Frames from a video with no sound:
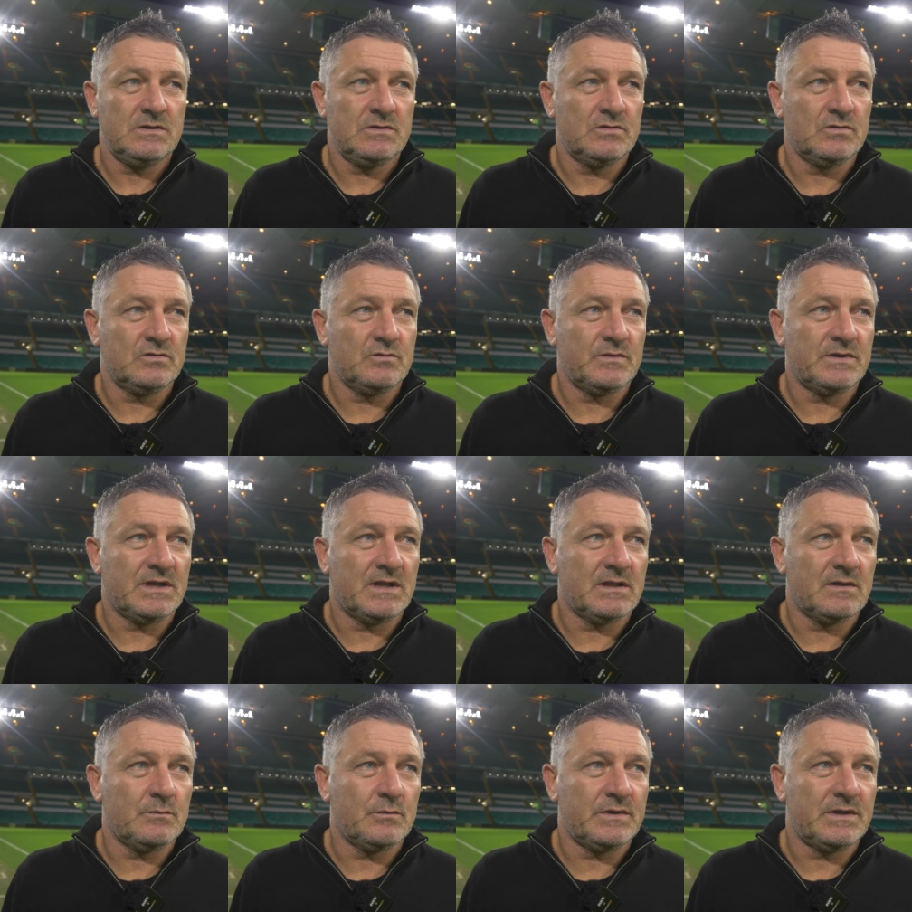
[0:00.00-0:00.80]
You know, when
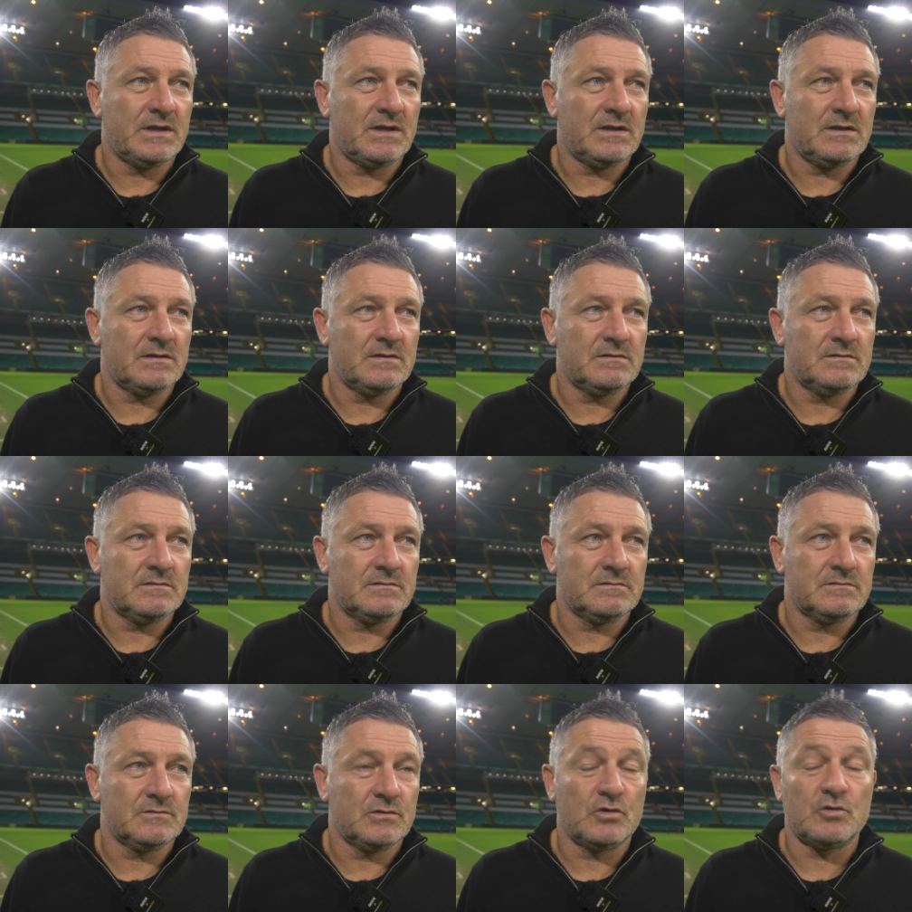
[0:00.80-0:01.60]
I, when I
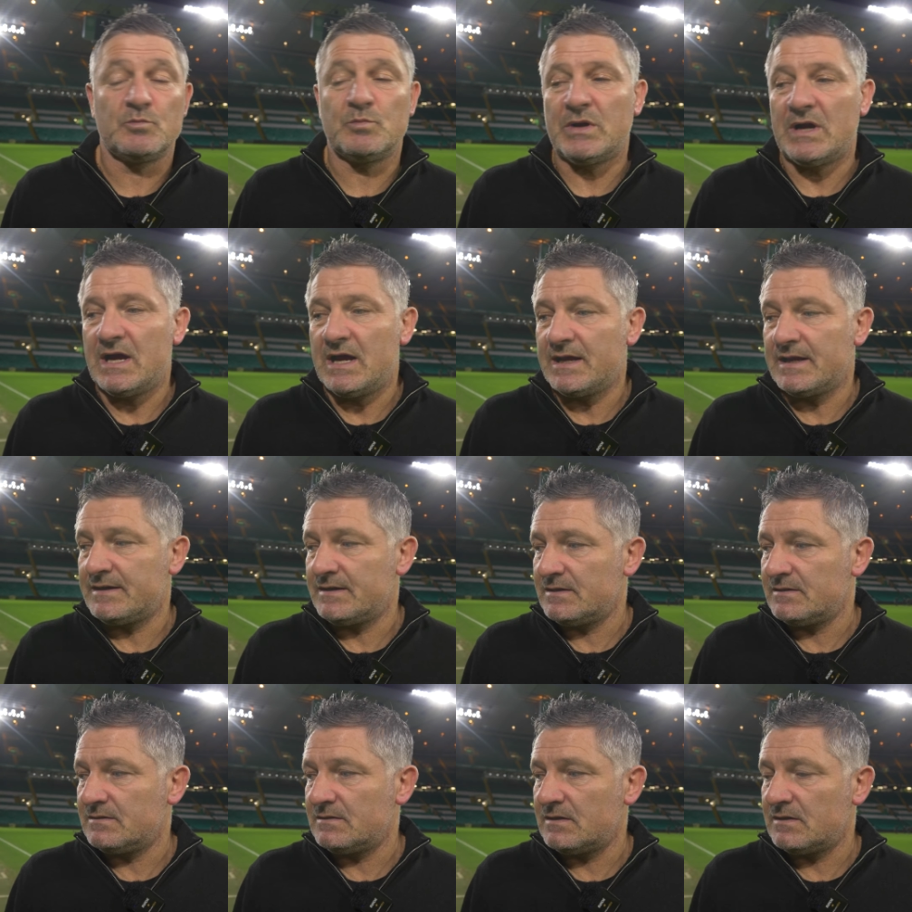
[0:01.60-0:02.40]
look back
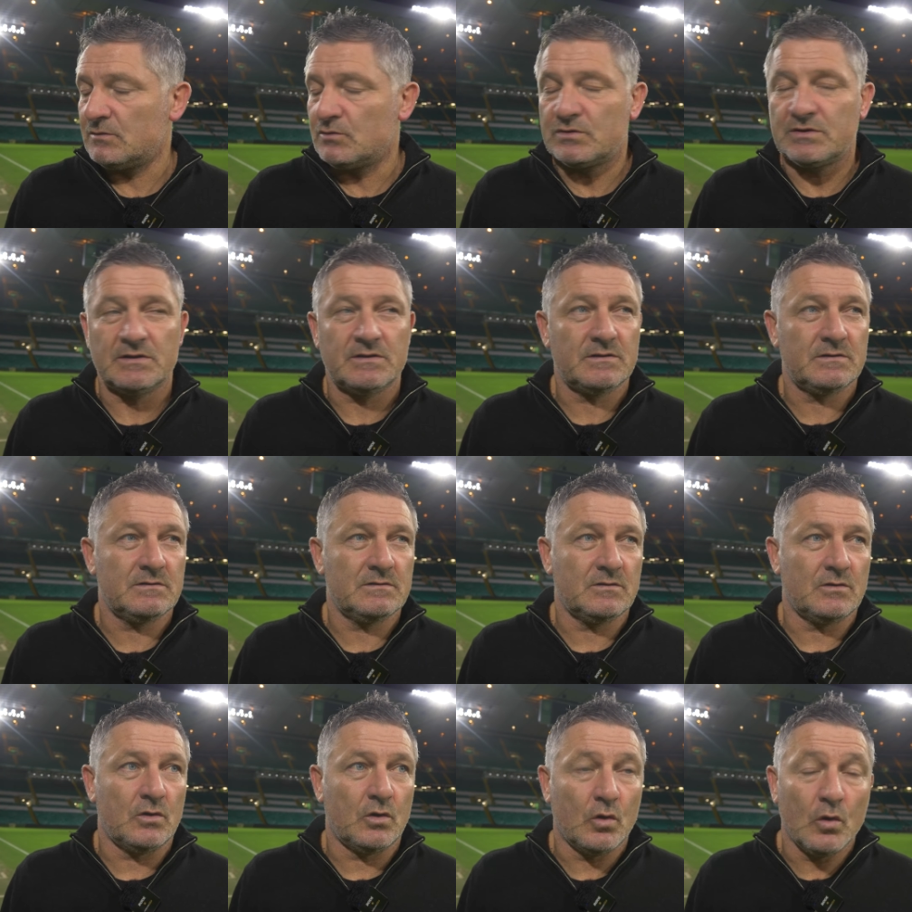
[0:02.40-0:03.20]
and I, I look at
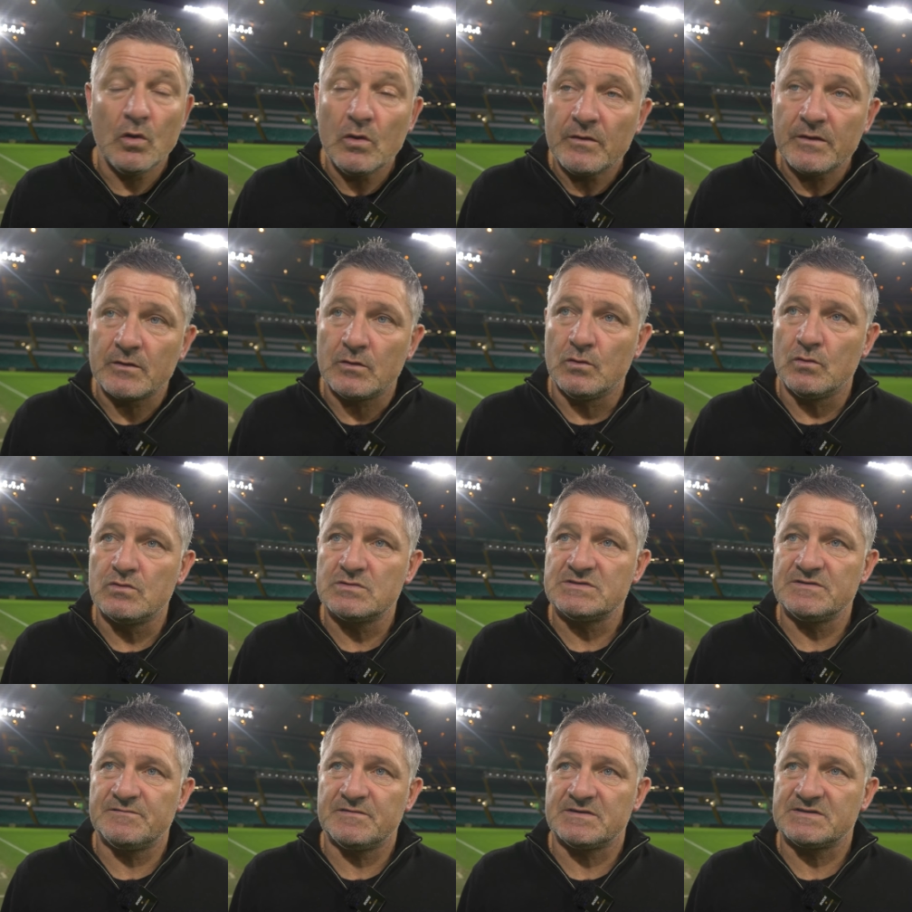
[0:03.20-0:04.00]
all of the
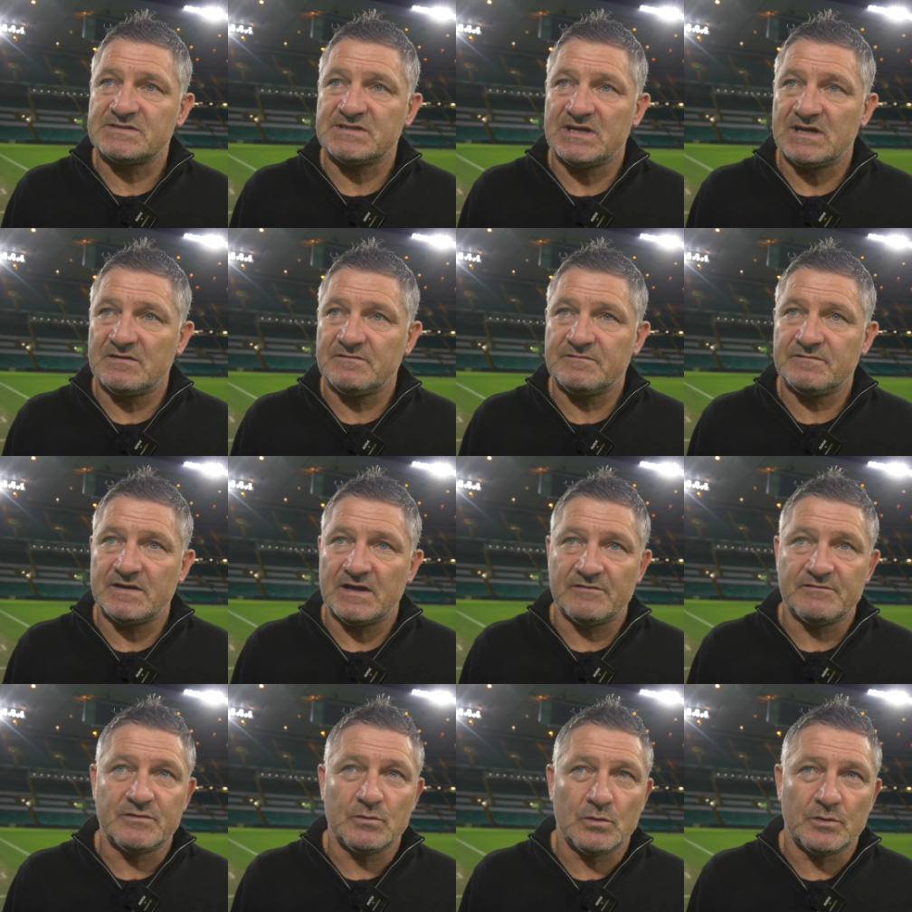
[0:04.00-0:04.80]
goals in the first half,
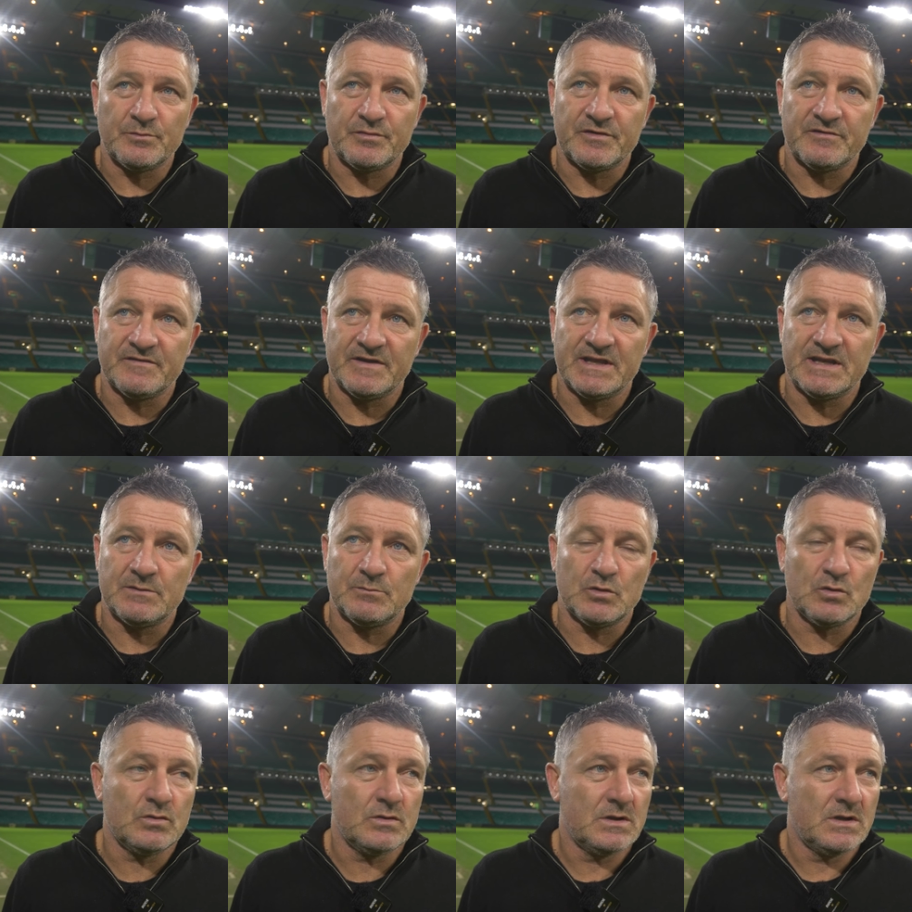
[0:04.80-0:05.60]
everyone
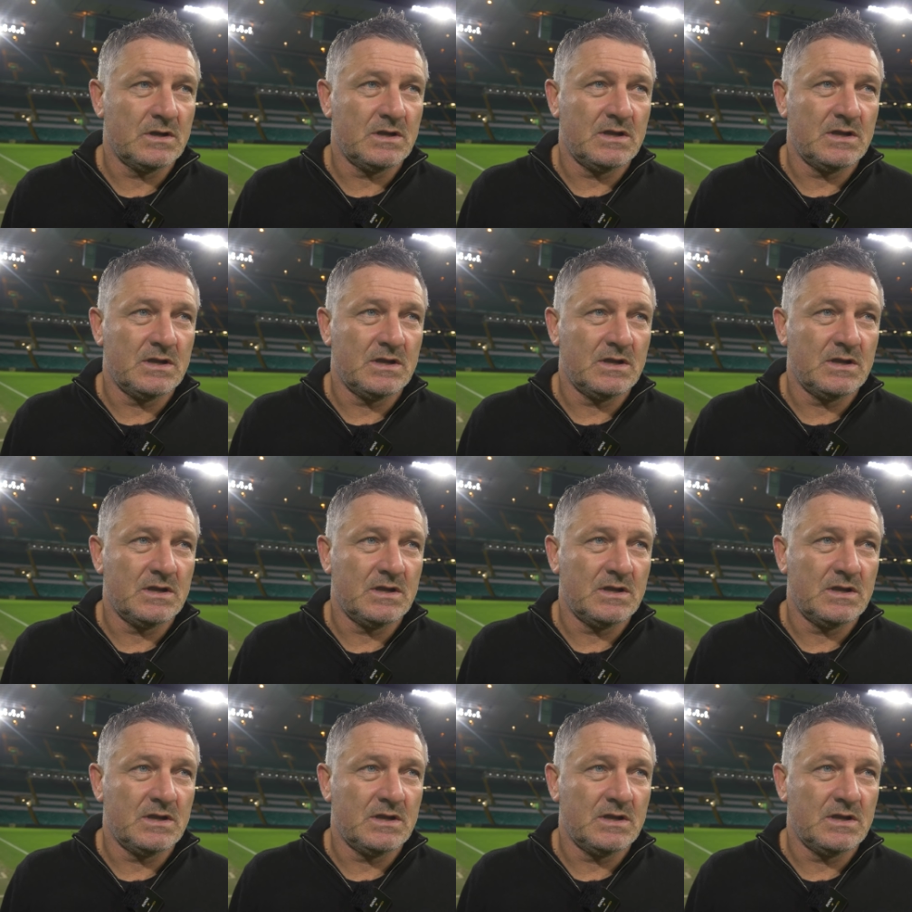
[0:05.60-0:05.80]
preventable,